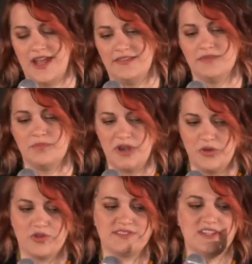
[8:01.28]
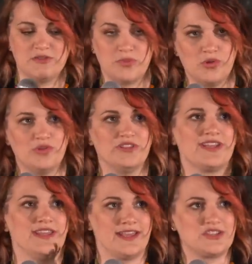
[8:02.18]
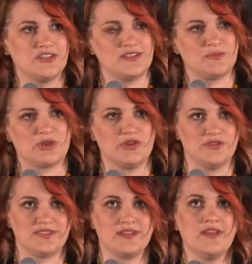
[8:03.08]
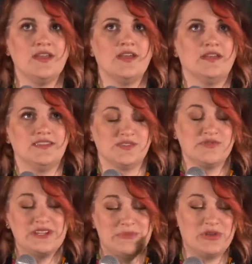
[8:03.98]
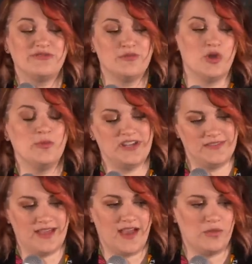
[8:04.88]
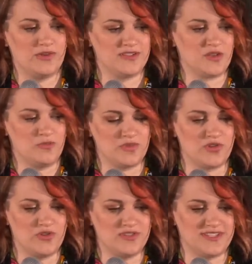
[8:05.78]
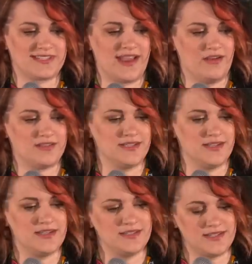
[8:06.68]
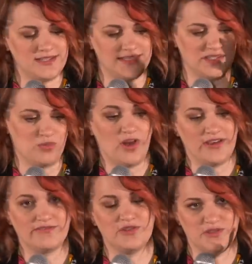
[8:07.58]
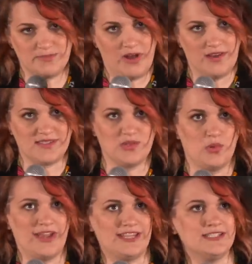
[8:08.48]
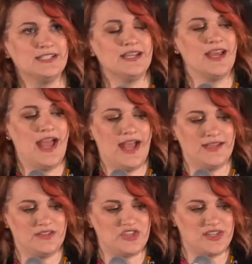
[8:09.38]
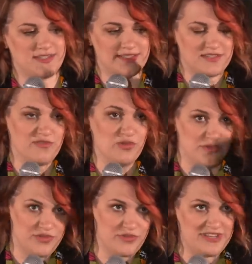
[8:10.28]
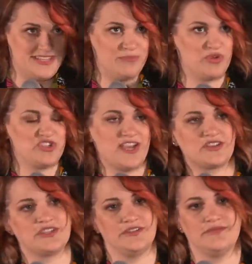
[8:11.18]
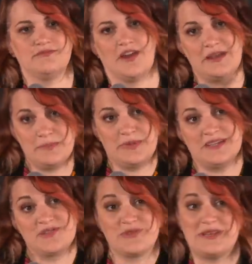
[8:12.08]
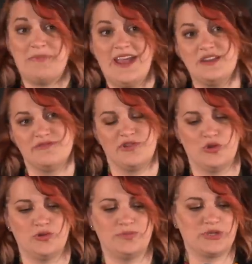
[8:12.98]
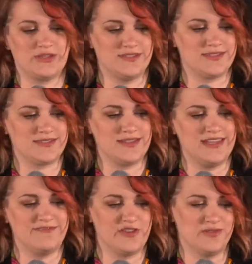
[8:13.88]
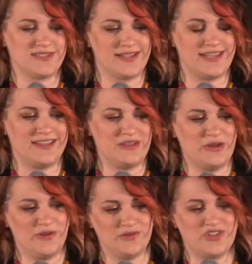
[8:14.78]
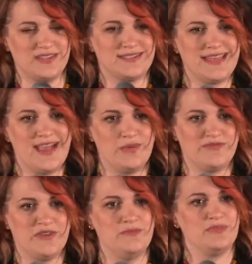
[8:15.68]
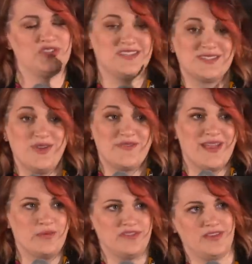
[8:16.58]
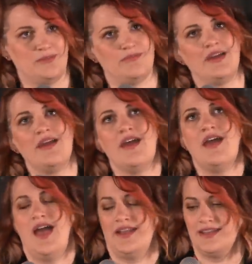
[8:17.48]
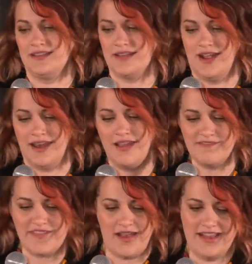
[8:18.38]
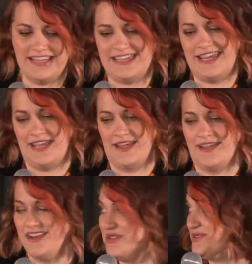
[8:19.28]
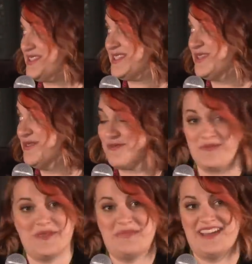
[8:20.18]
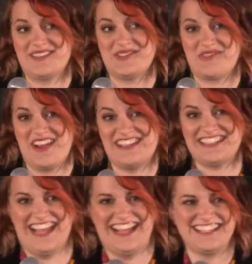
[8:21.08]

And Minority Report, the connection is because there's a really beautiful moment in that where Tom Cruise's character, he sees his wife who's passed away, and she's this full 3D projection, right? But it's really painful because he feels like, you know, she's there with him, but she's not there with him. And I love that idea, and you steal from the best, right?